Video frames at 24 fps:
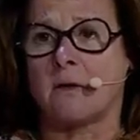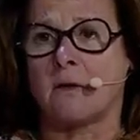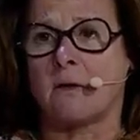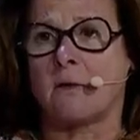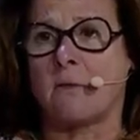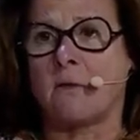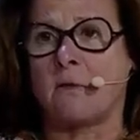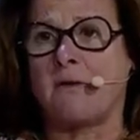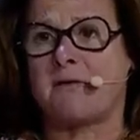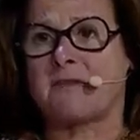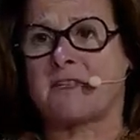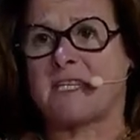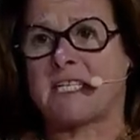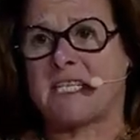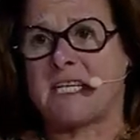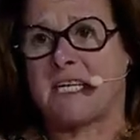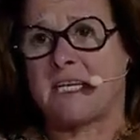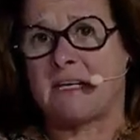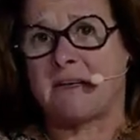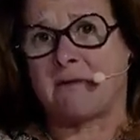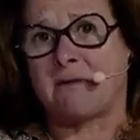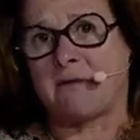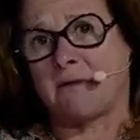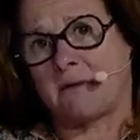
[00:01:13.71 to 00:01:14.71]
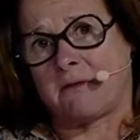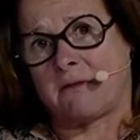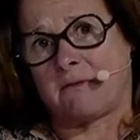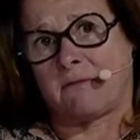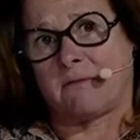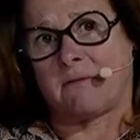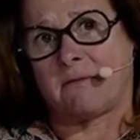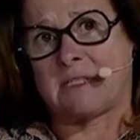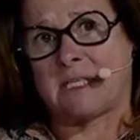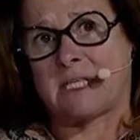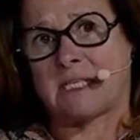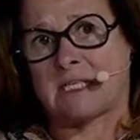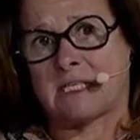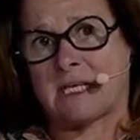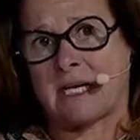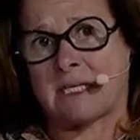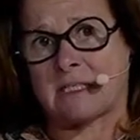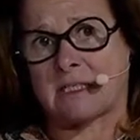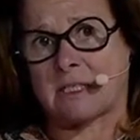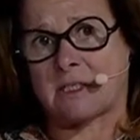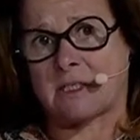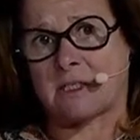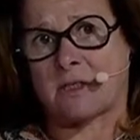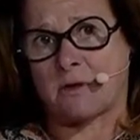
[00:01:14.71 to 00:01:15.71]
we've seen these
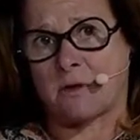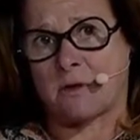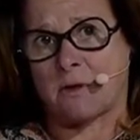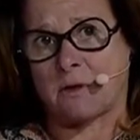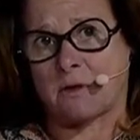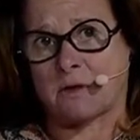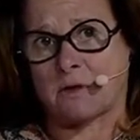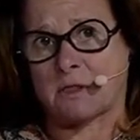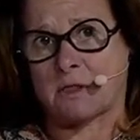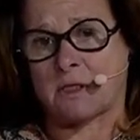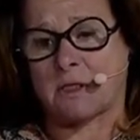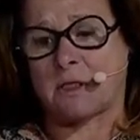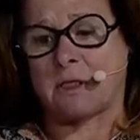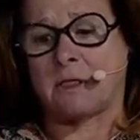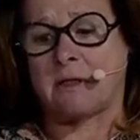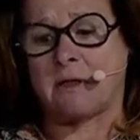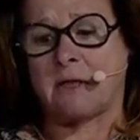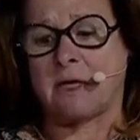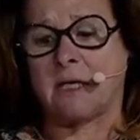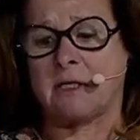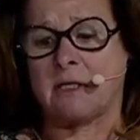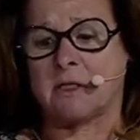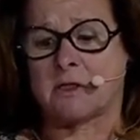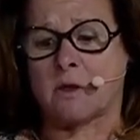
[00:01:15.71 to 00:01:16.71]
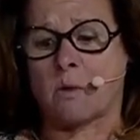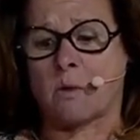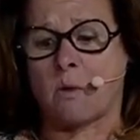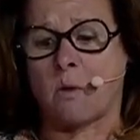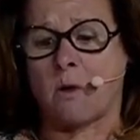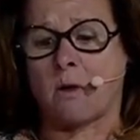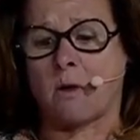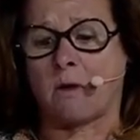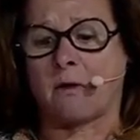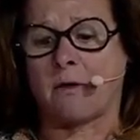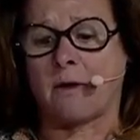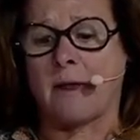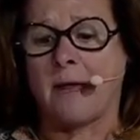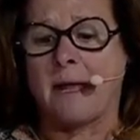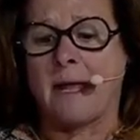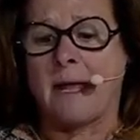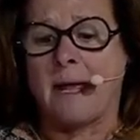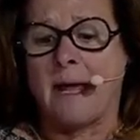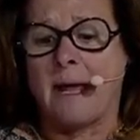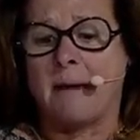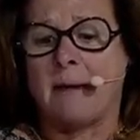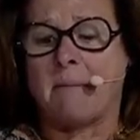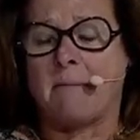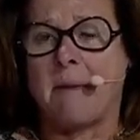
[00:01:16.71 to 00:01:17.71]
last years in the world.
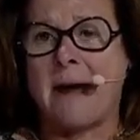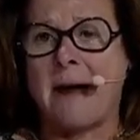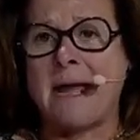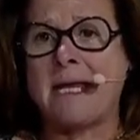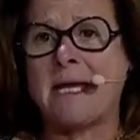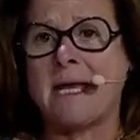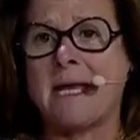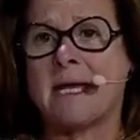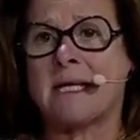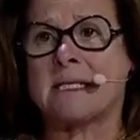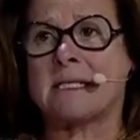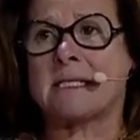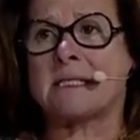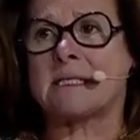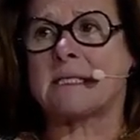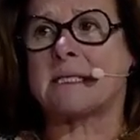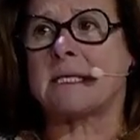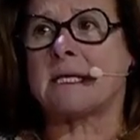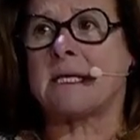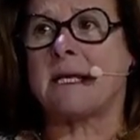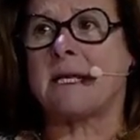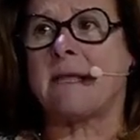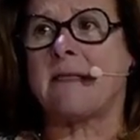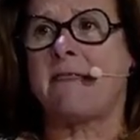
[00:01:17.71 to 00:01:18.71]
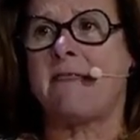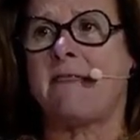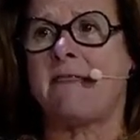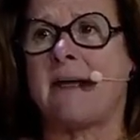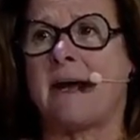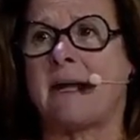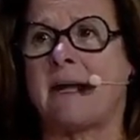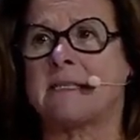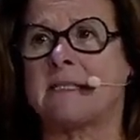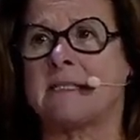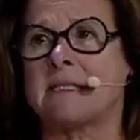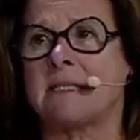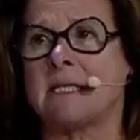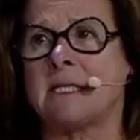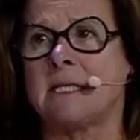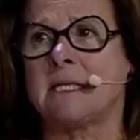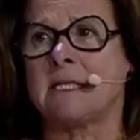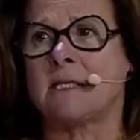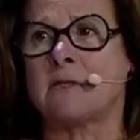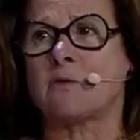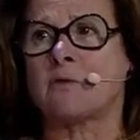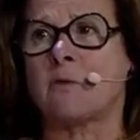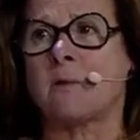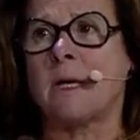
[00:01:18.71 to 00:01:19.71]
My guess is that
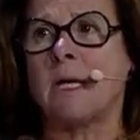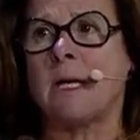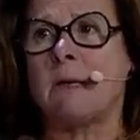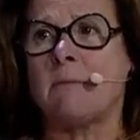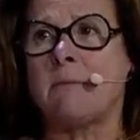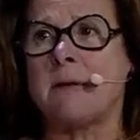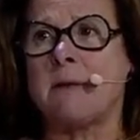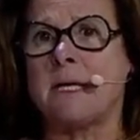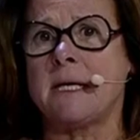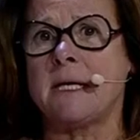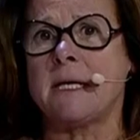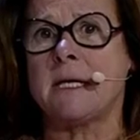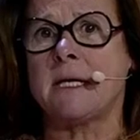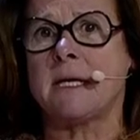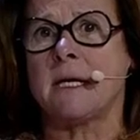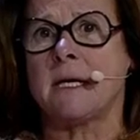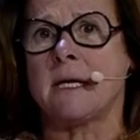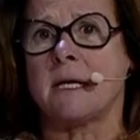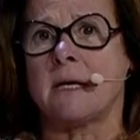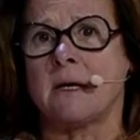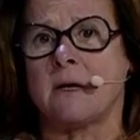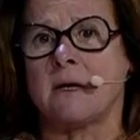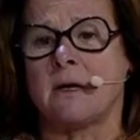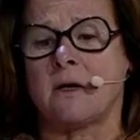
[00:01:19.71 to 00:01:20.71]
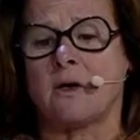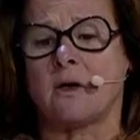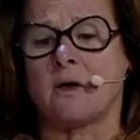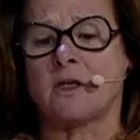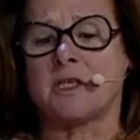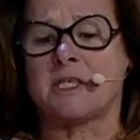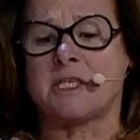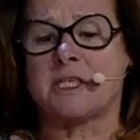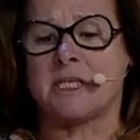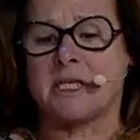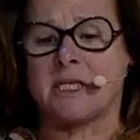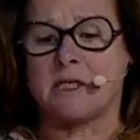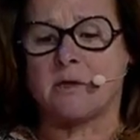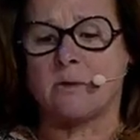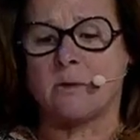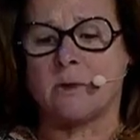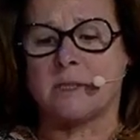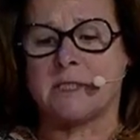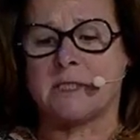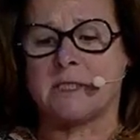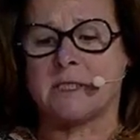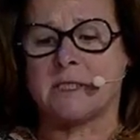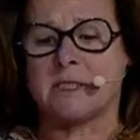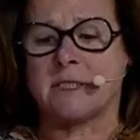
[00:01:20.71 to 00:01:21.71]
it will be
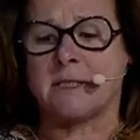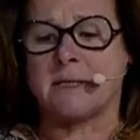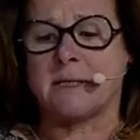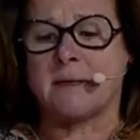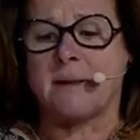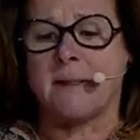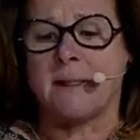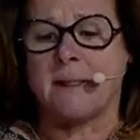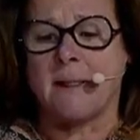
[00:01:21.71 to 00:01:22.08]
continuity.